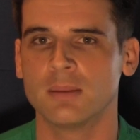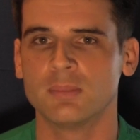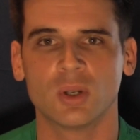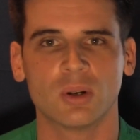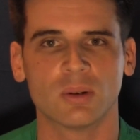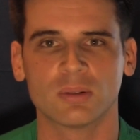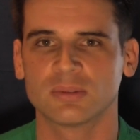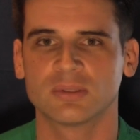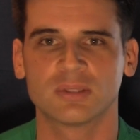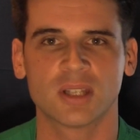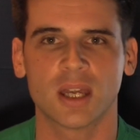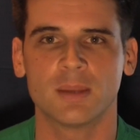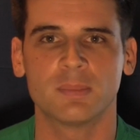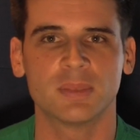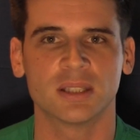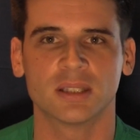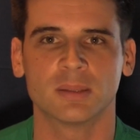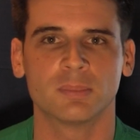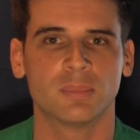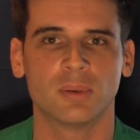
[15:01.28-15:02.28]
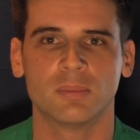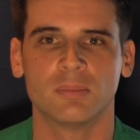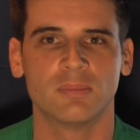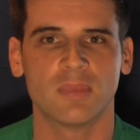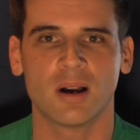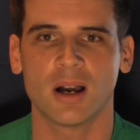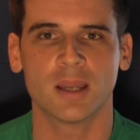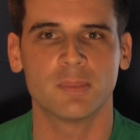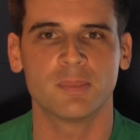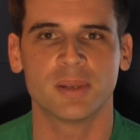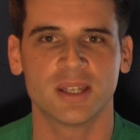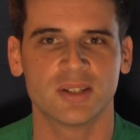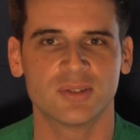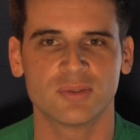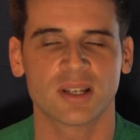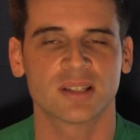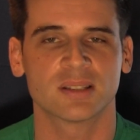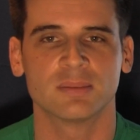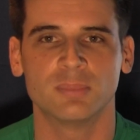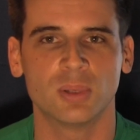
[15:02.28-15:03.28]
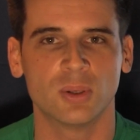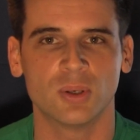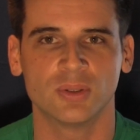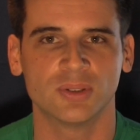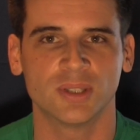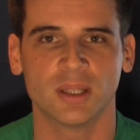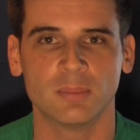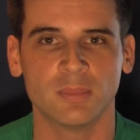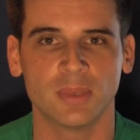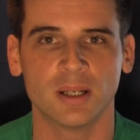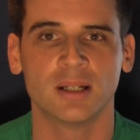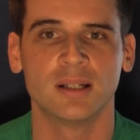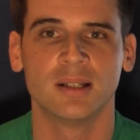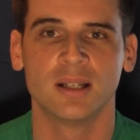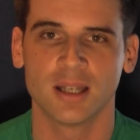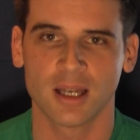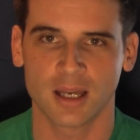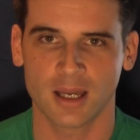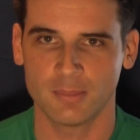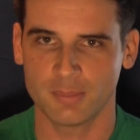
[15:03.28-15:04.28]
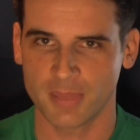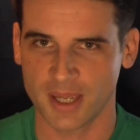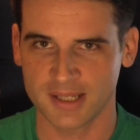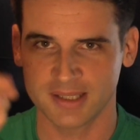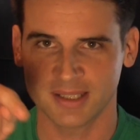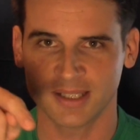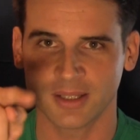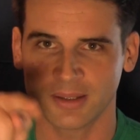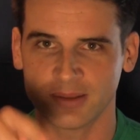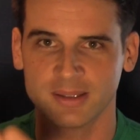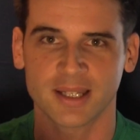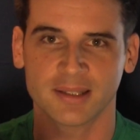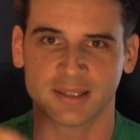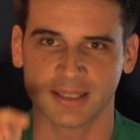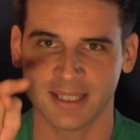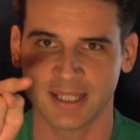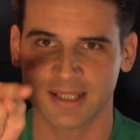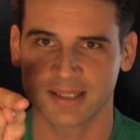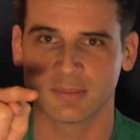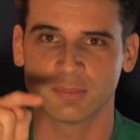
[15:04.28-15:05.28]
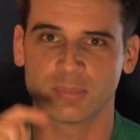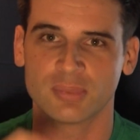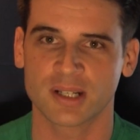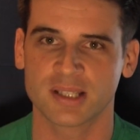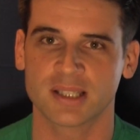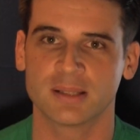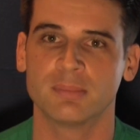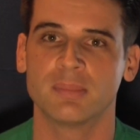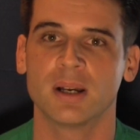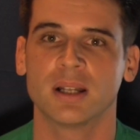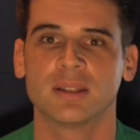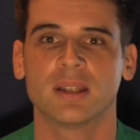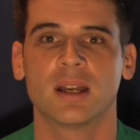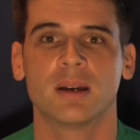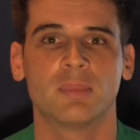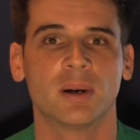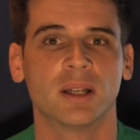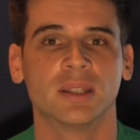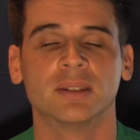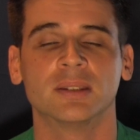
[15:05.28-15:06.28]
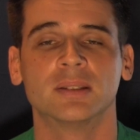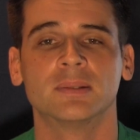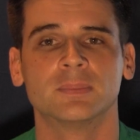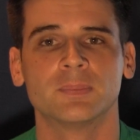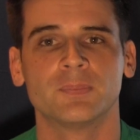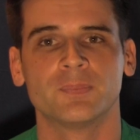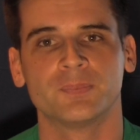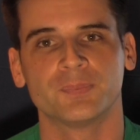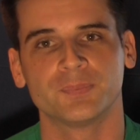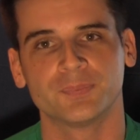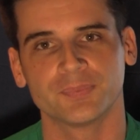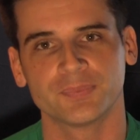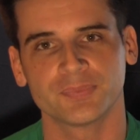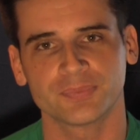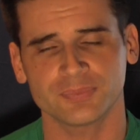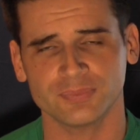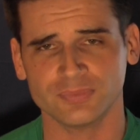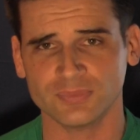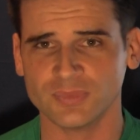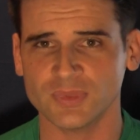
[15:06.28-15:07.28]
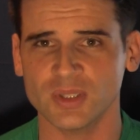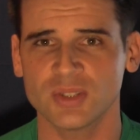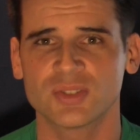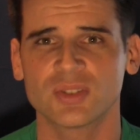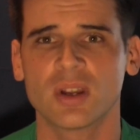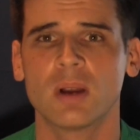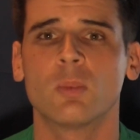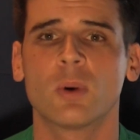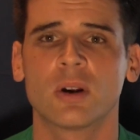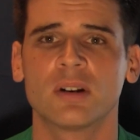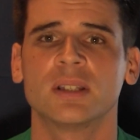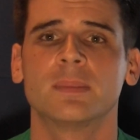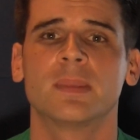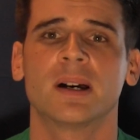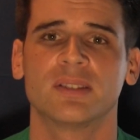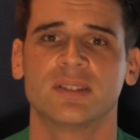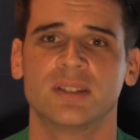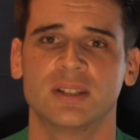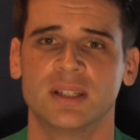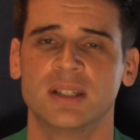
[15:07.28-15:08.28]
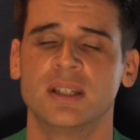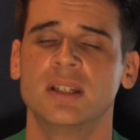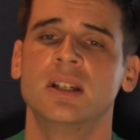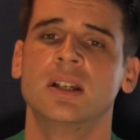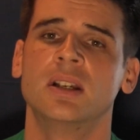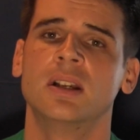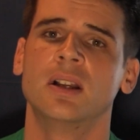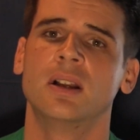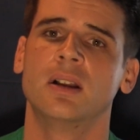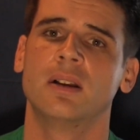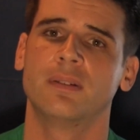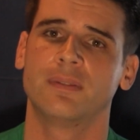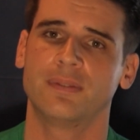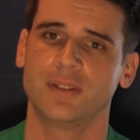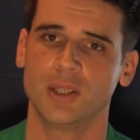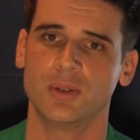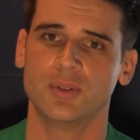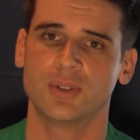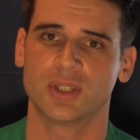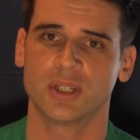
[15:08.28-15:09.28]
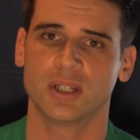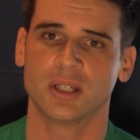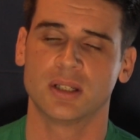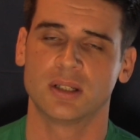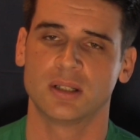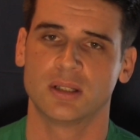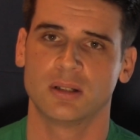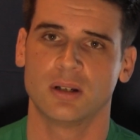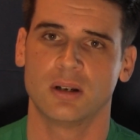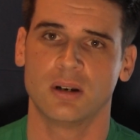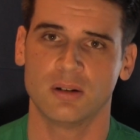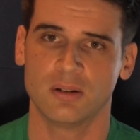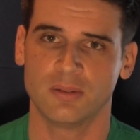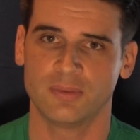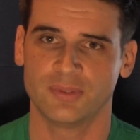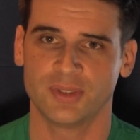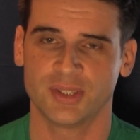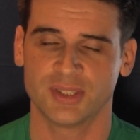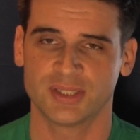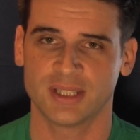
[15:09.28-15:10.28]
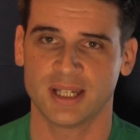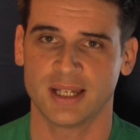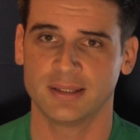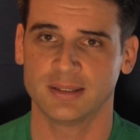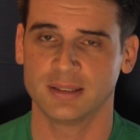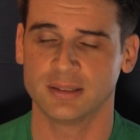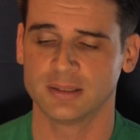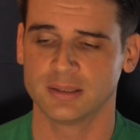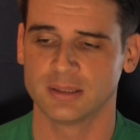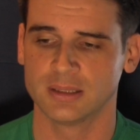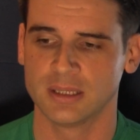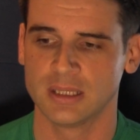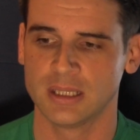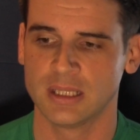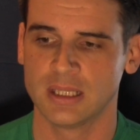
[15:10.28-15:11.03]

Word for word: I'm not typing an IP address and port number. I'm basically going down a list and pressing but a button. So I'm worried about the future of the standard.